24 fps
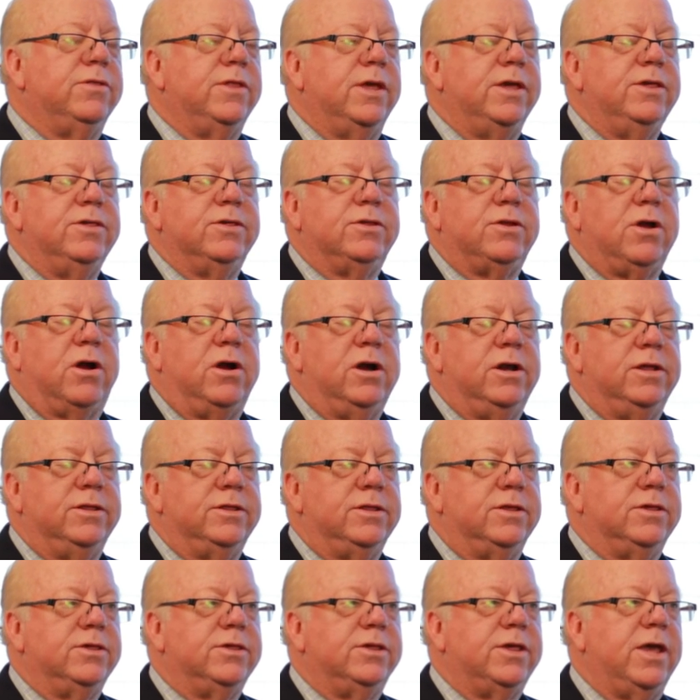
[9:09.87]
They start at
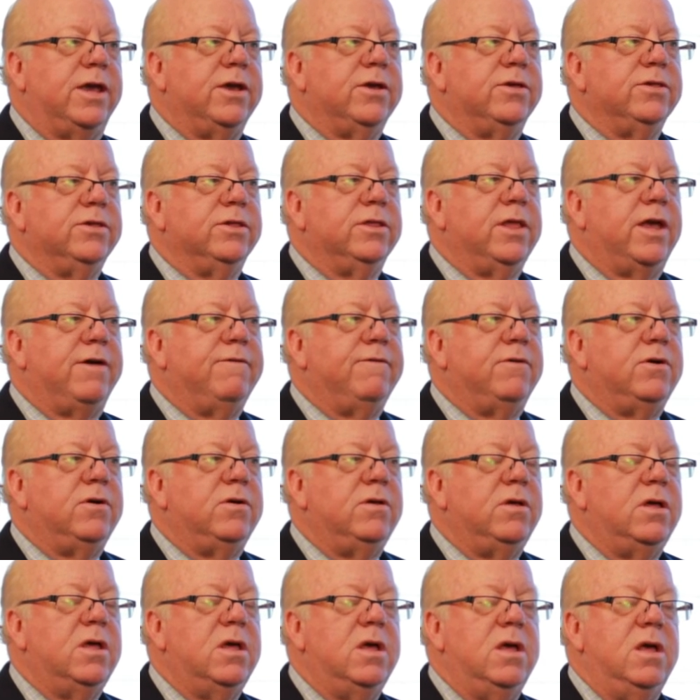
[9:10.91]
the sales
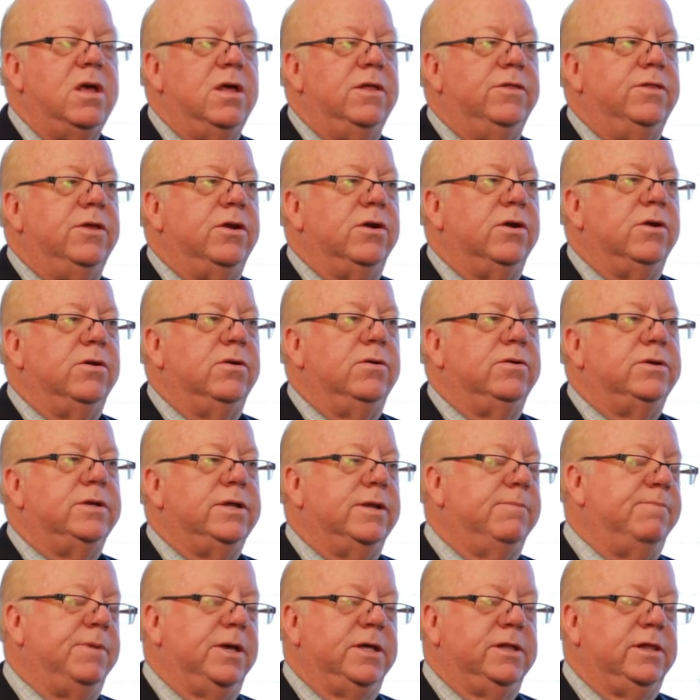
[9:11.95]
level. They're
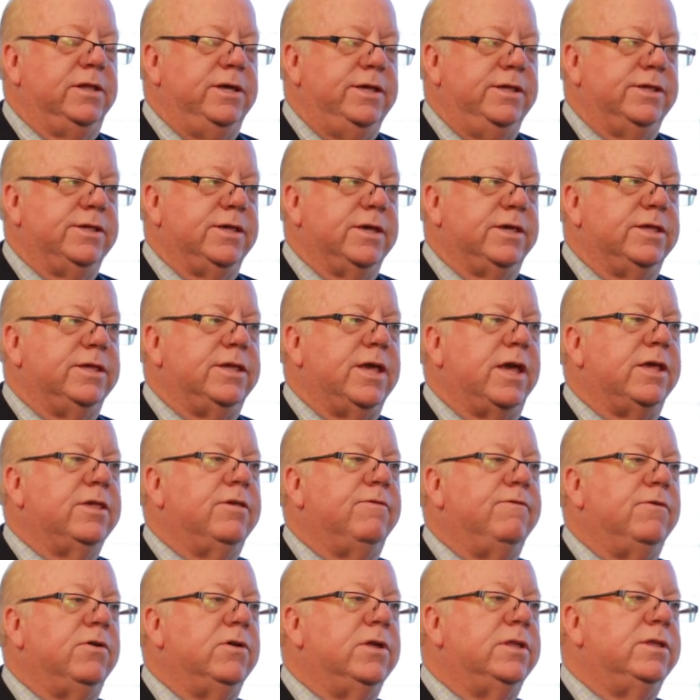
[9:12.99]
typically
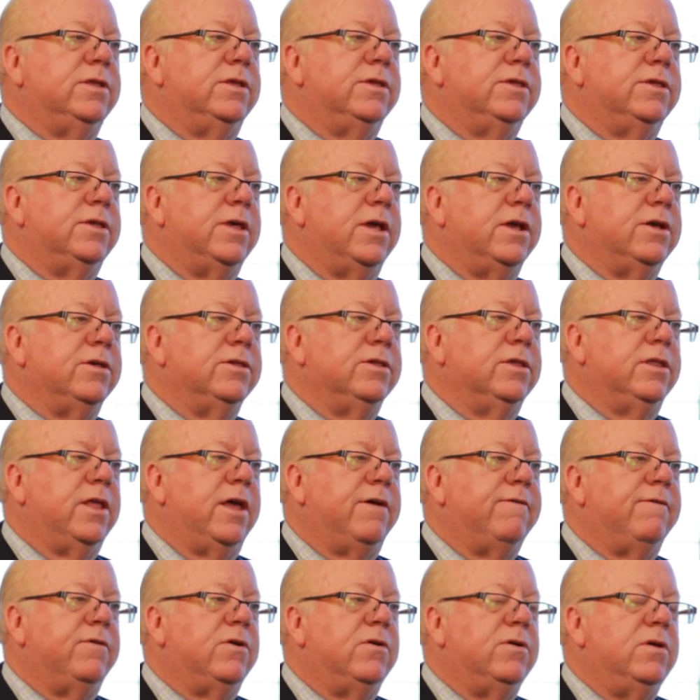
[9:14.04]
successful at the sales
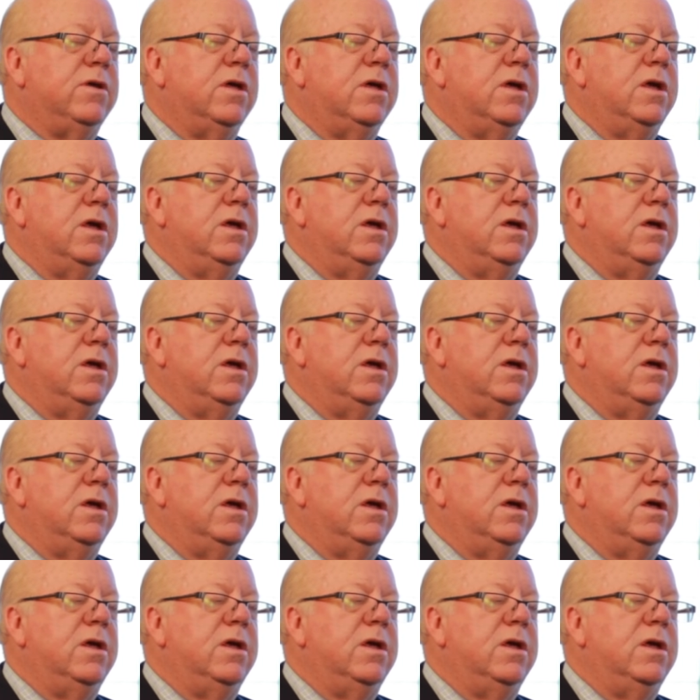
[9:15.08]
level.